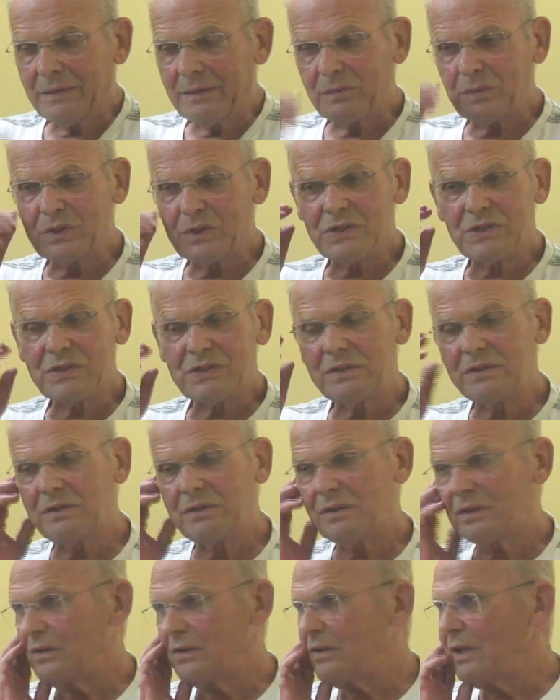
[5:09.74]
was
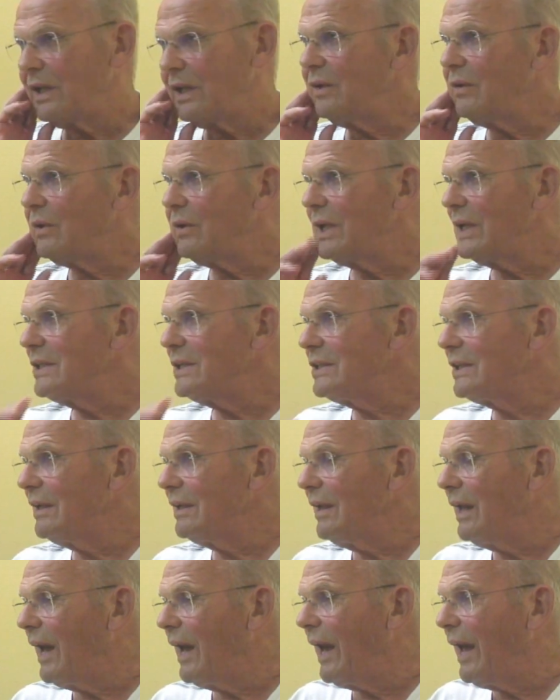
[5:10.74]
the education
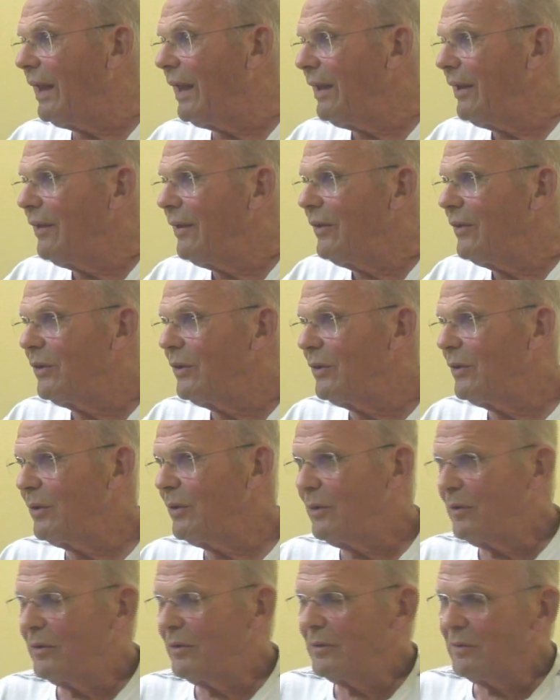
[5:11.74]
and
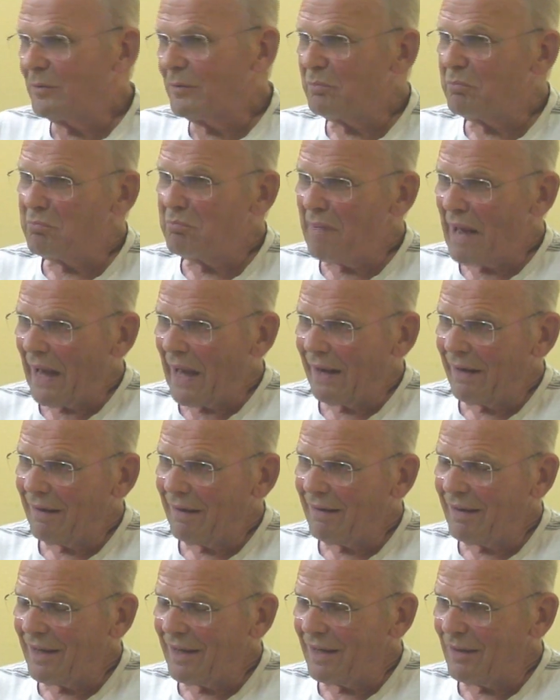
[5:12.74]
the manner
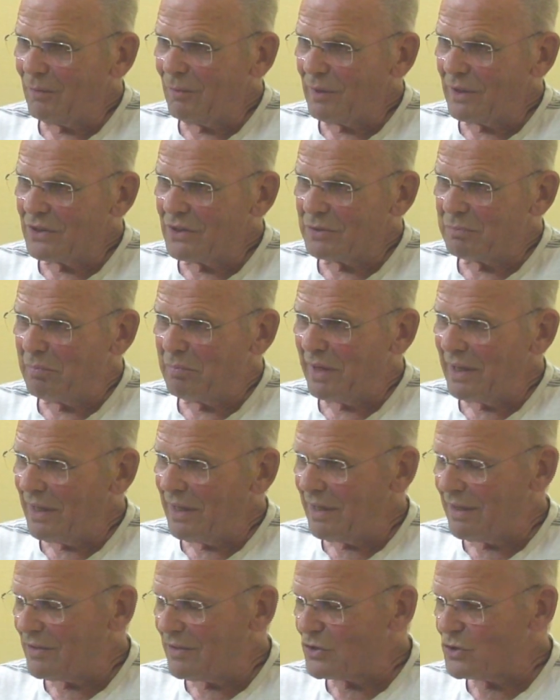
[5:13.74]
in which many
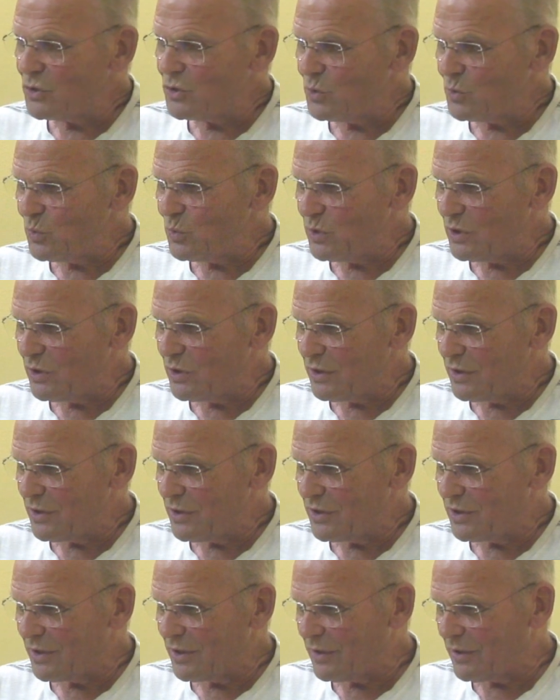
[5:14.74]
a student
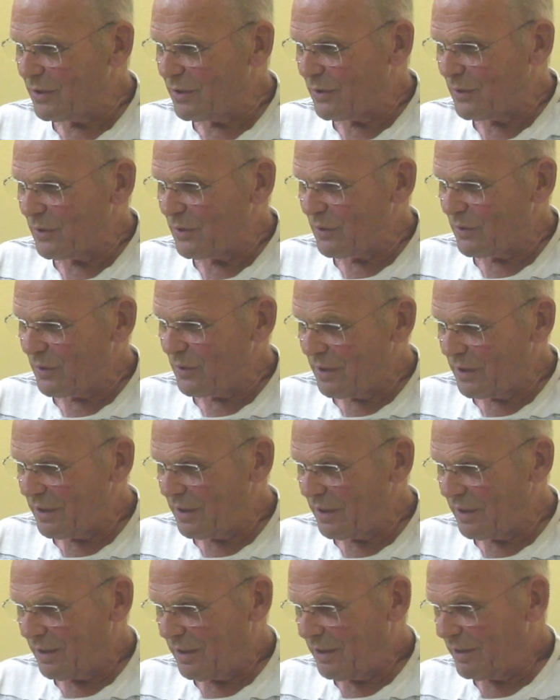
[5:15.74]

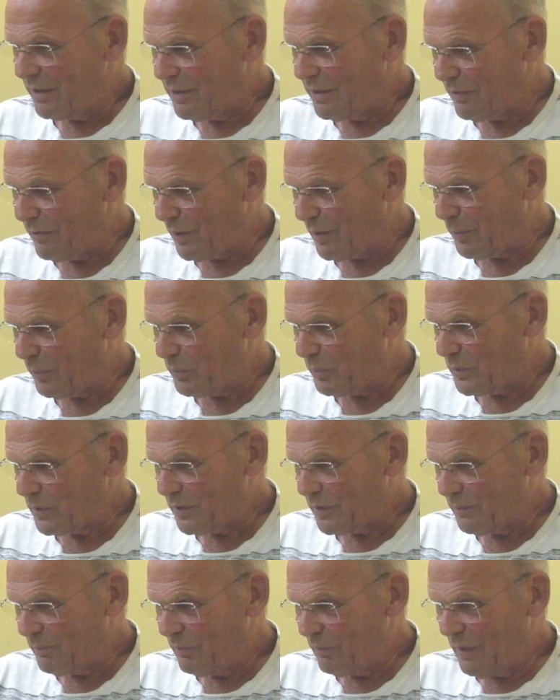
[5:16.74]
developed.
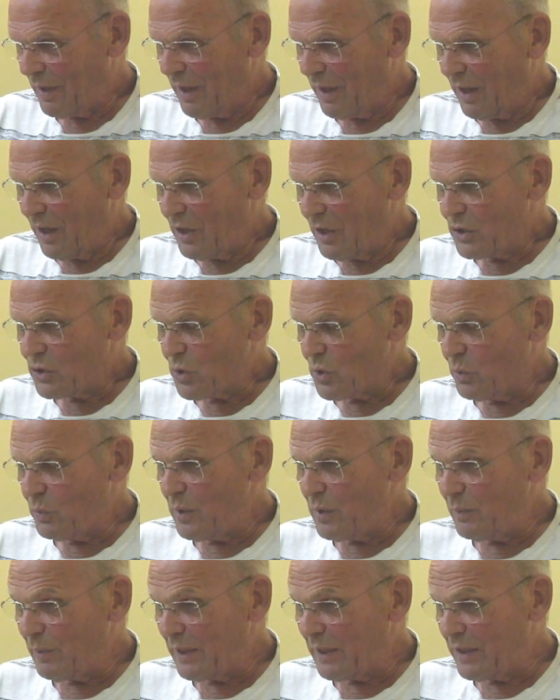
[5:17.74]
So we
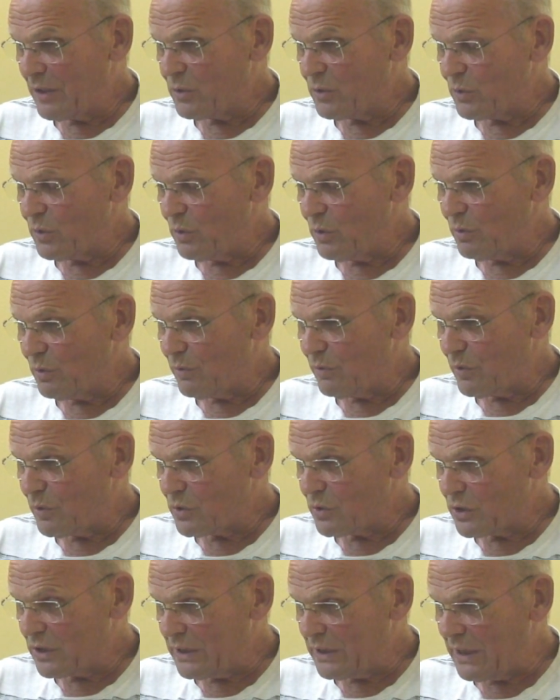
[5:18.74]
went to the
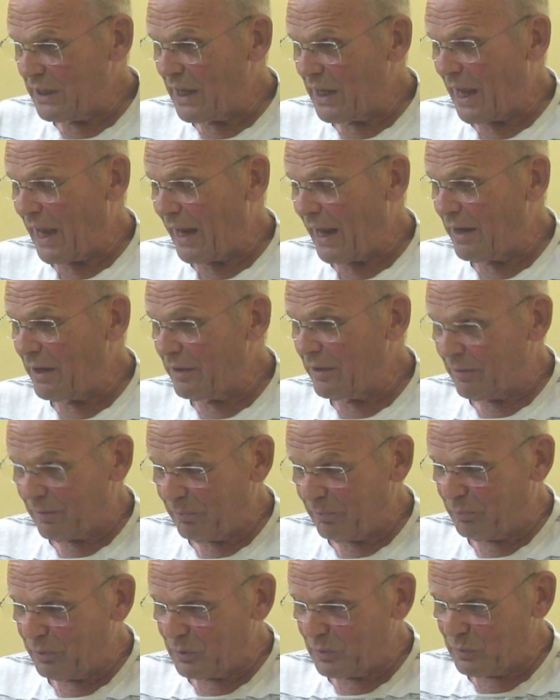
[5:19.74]
university, and
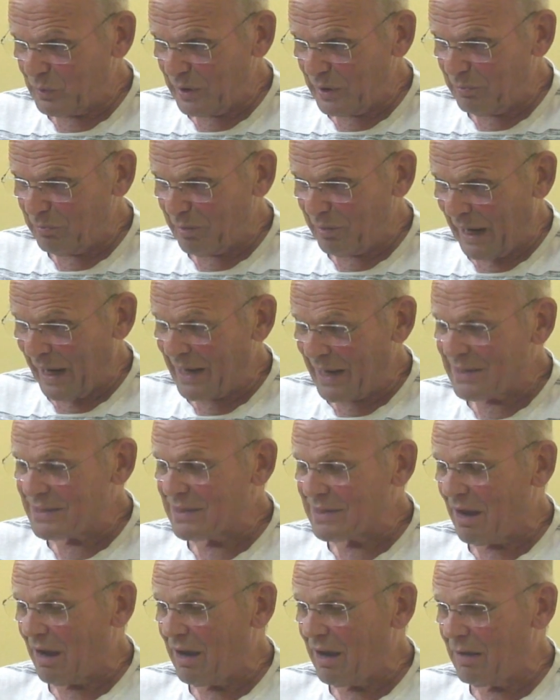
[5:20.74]
between brackets,
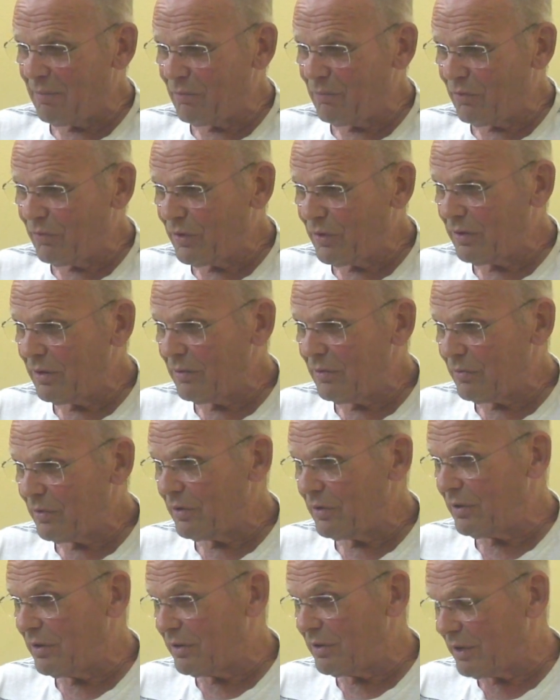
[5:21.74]
I am very,
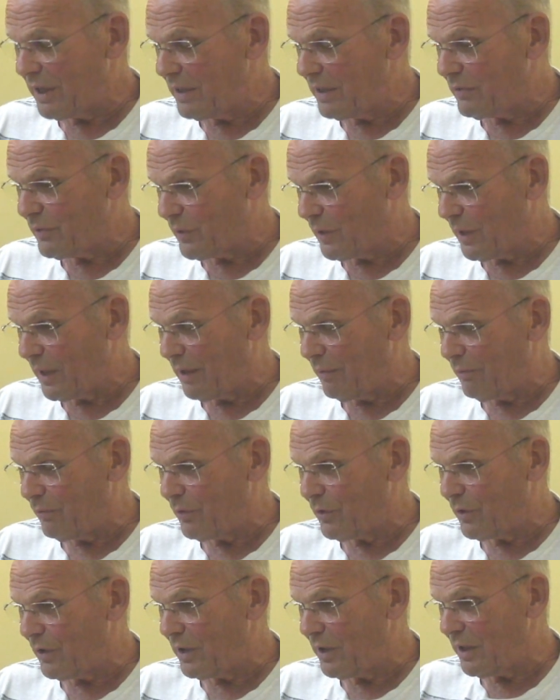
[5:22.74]
very grateful and
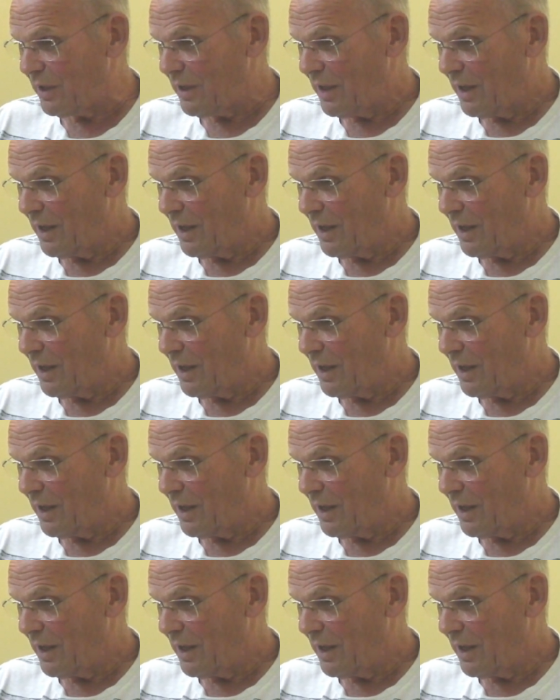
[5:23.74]
very